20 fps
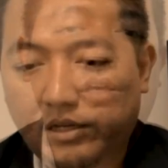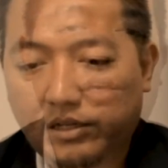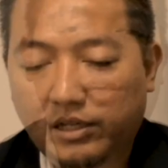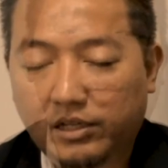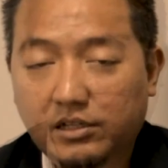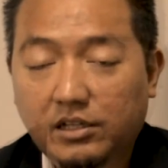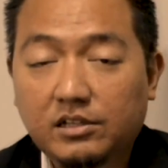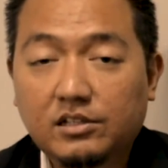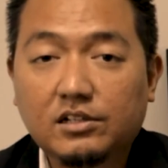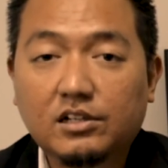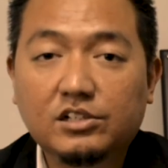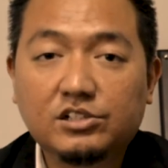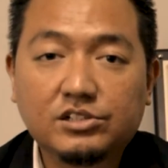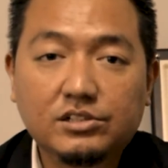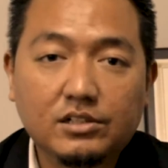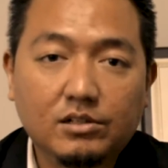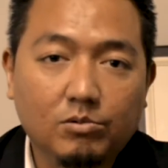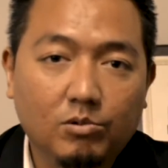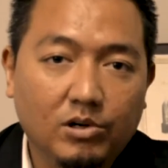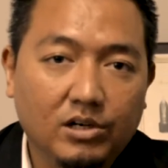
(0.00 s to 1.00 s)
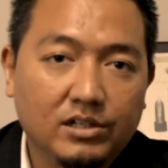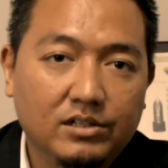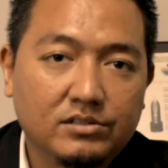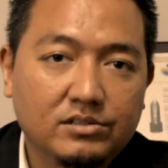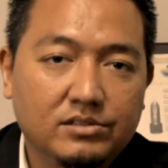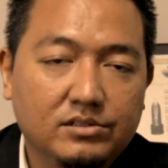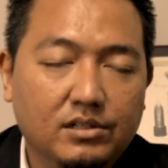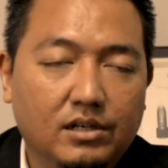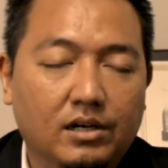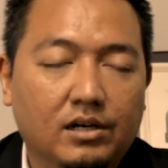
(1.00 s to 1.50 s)
In international
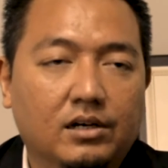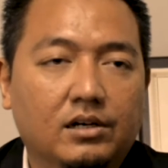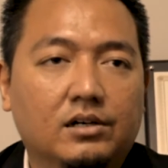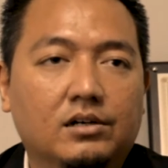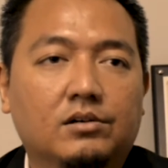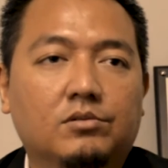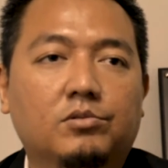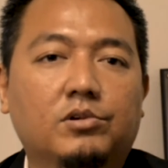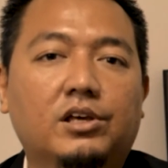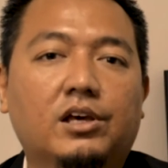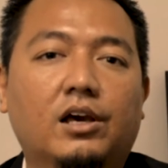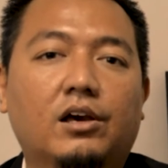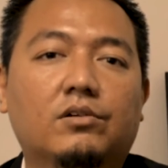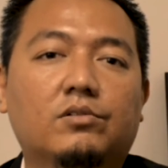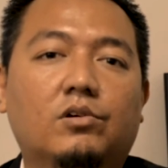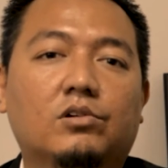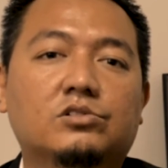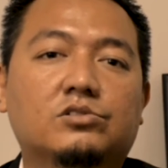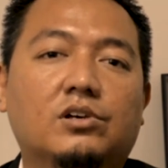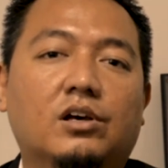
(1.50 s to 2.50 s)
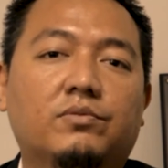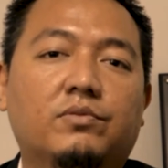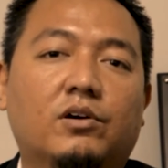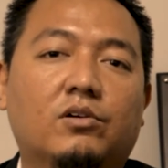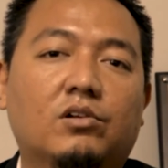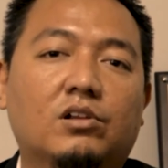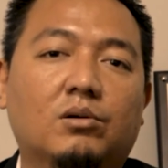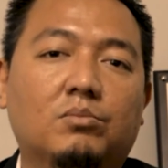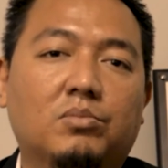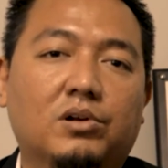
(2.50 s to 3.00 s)
worlds, we have also have a
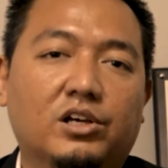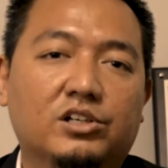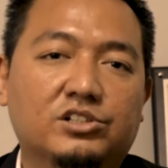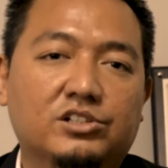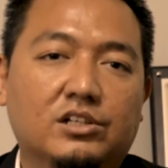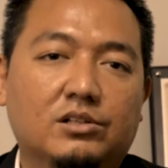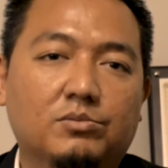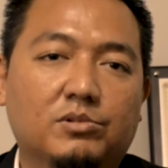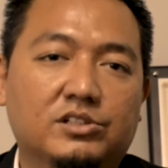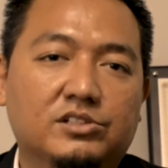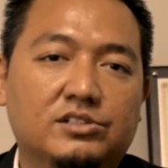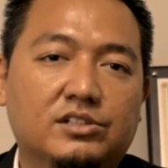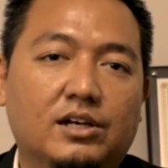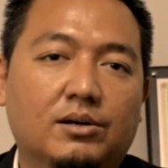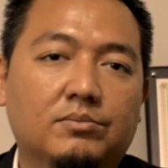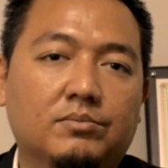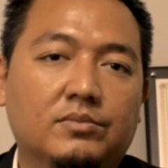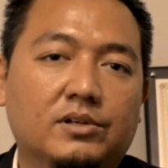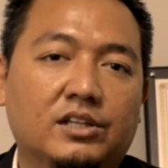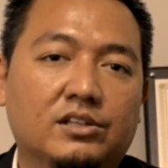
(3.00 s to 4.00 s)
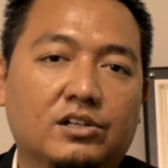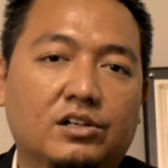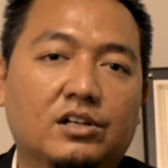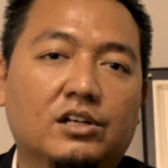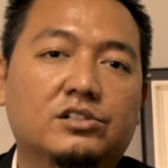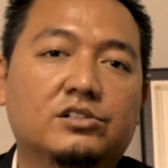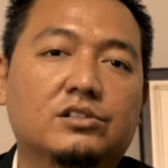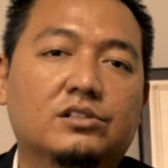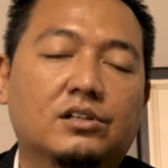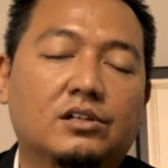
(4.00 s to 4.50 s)
collaboration with some
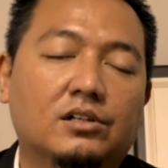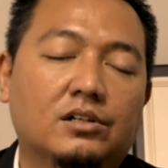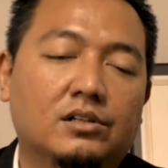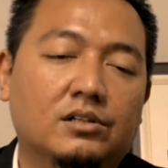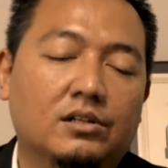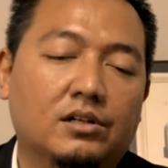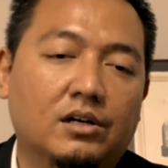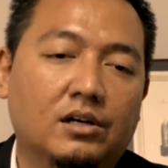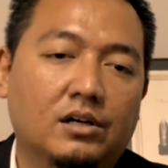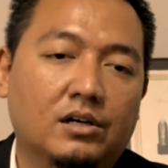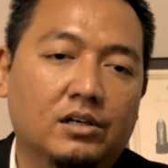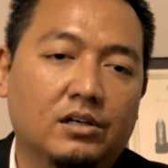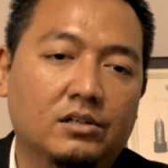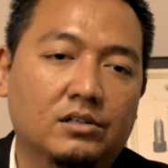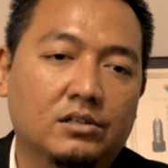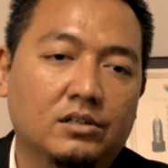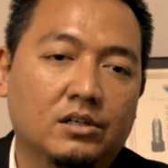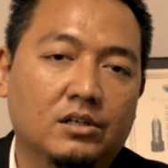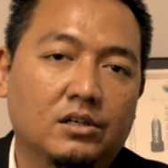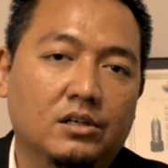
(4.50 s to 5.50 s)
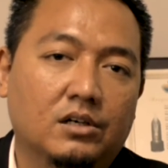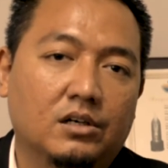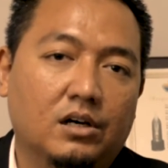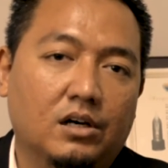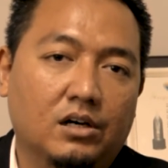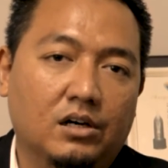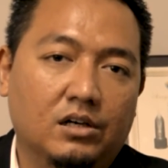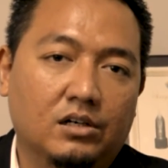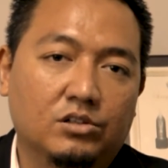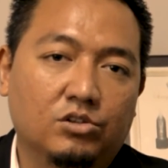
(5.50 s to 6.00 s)
international
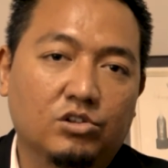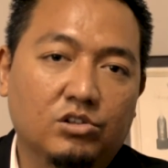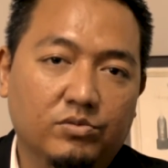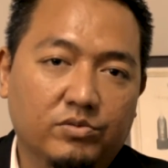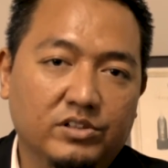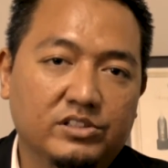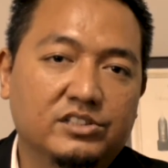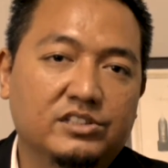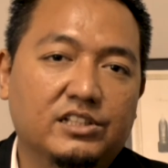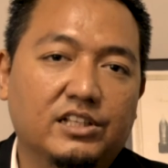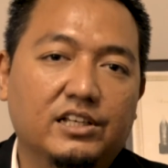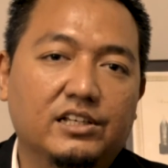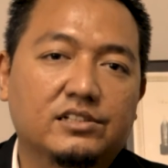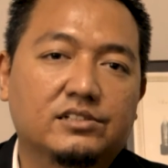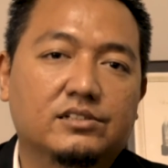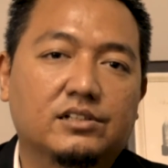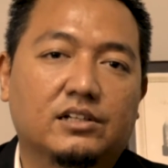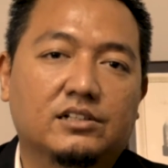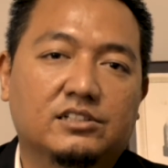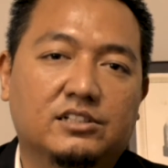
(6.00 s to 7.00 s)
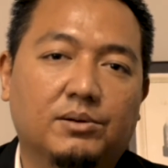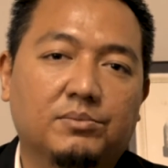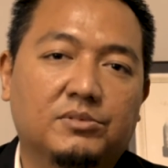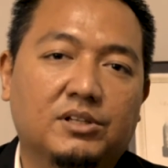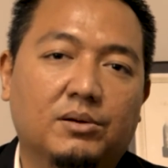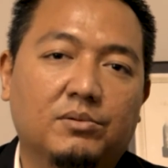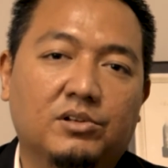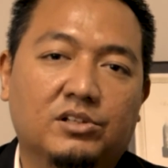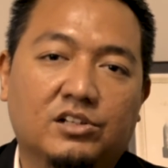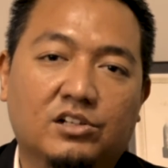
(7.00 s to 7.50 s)
universities, at the same
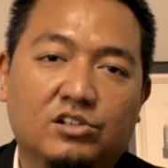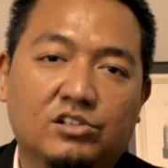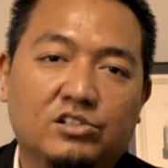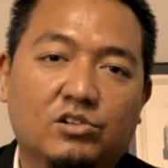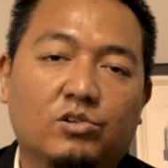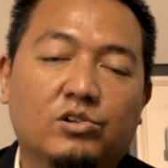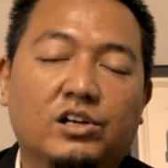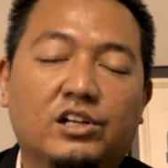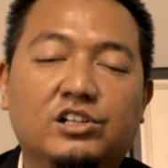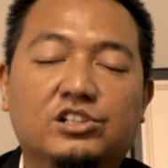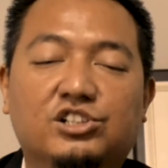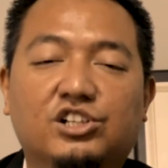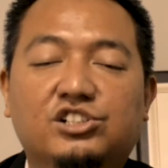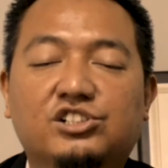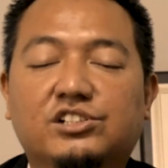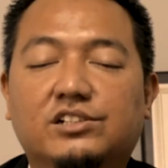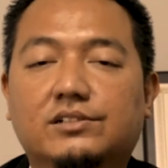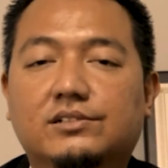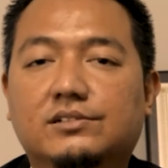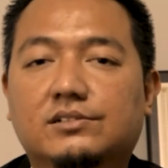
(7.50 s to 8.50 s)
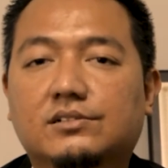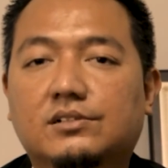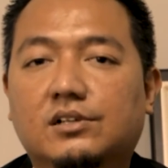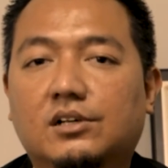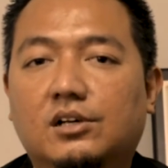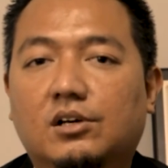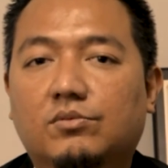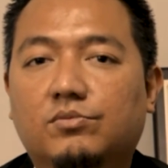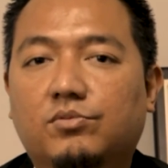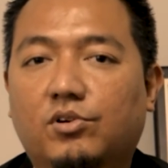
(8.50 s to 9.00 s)
time international organizations.
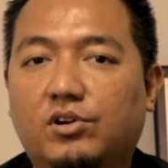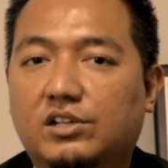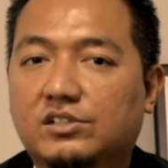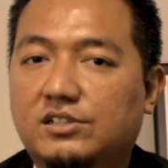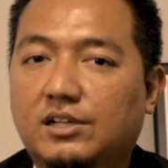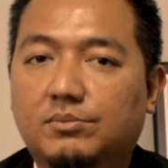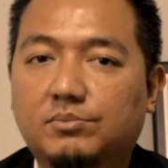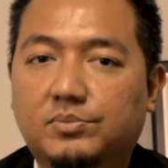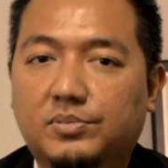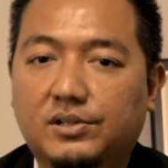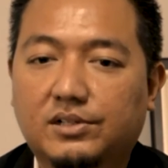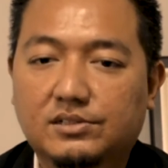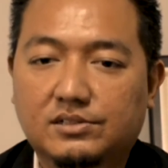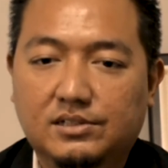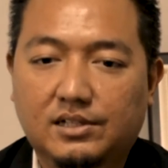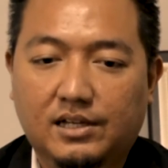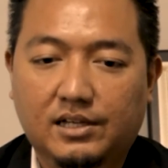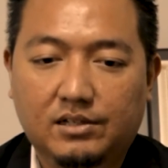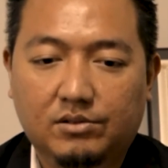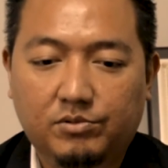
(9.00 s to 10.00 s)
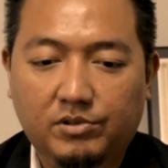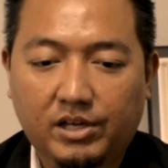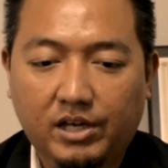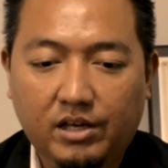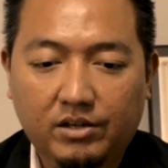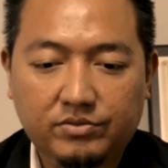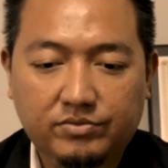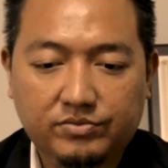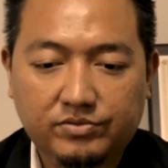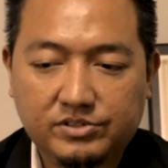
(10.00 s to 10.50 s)
For example, like we
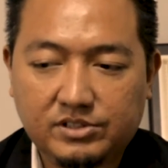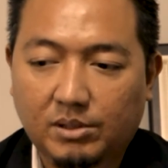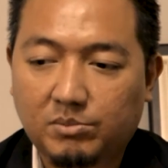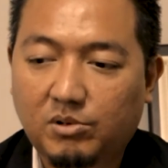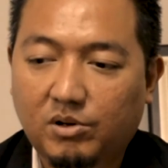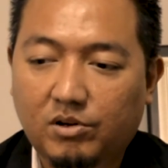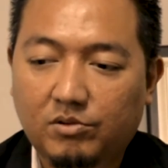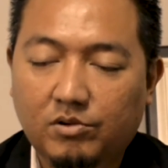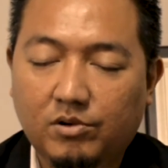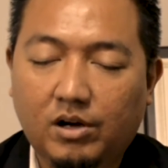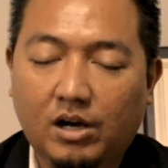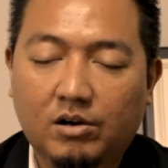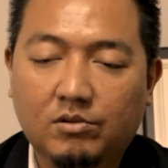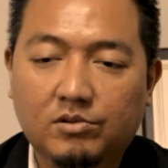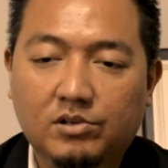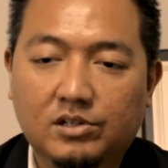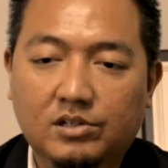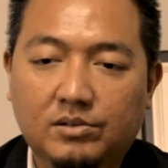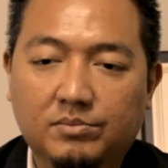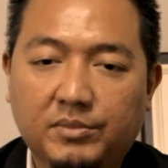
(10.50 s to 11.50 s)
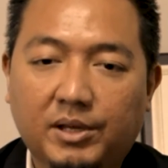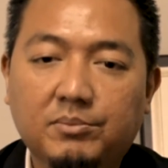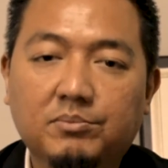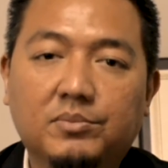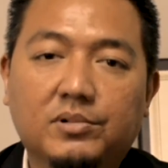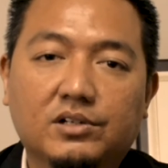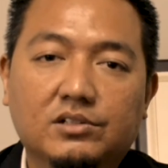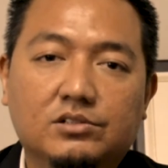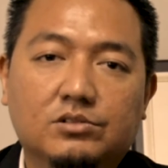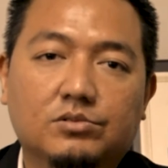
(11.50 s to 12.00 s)
have some of our
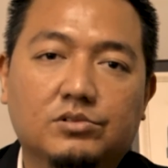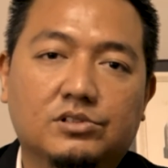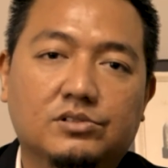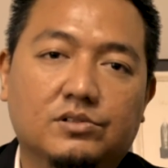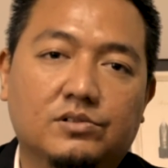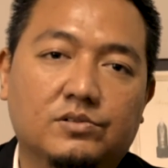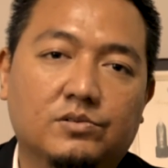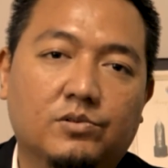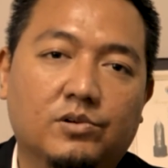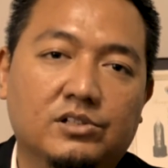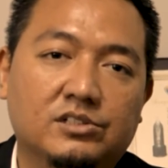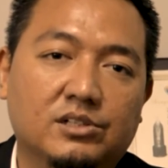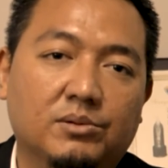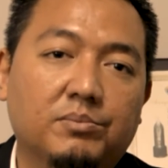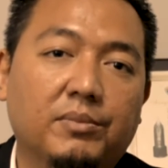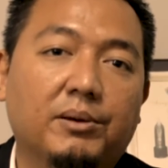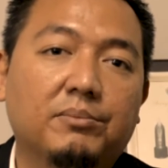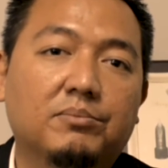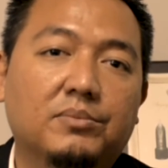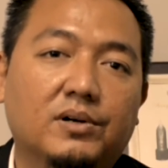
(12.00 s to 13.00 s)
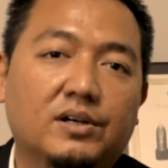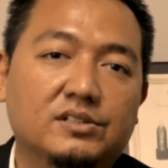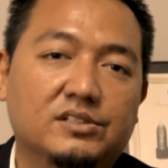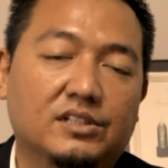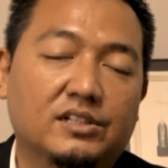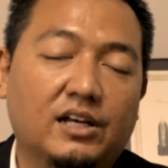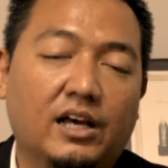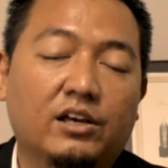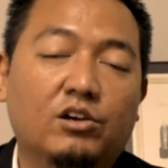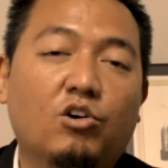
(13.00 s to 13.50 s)
members was a member
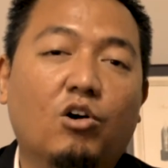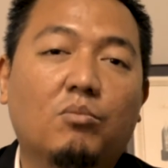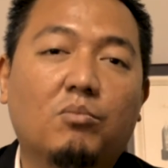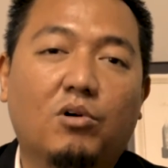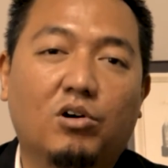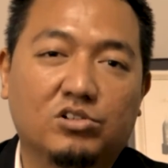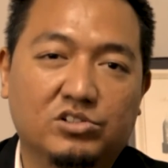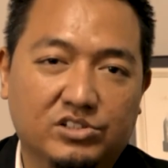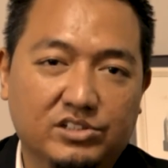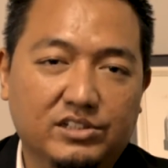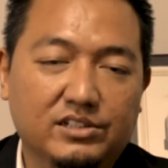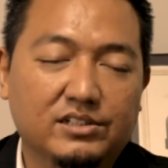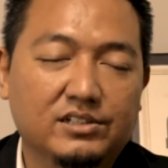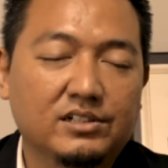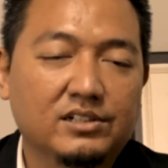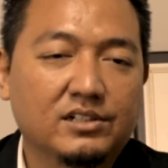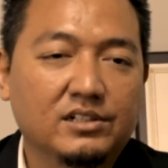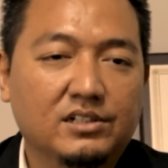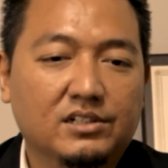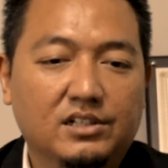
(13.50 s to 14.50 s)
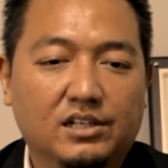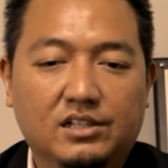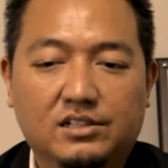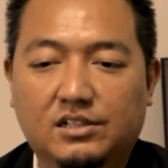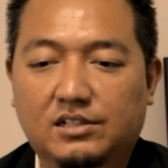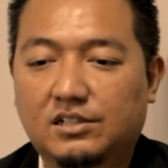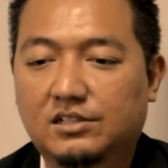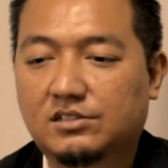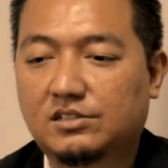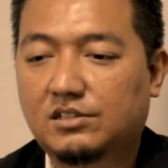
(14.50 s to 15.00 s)
in ICOMOS, in
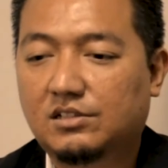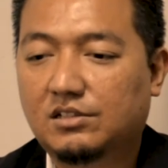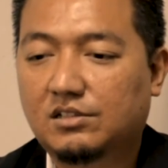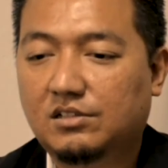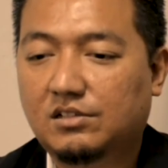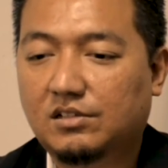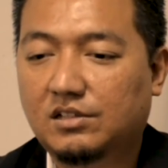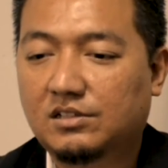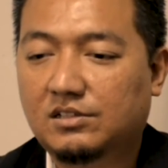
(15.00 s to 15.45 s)
international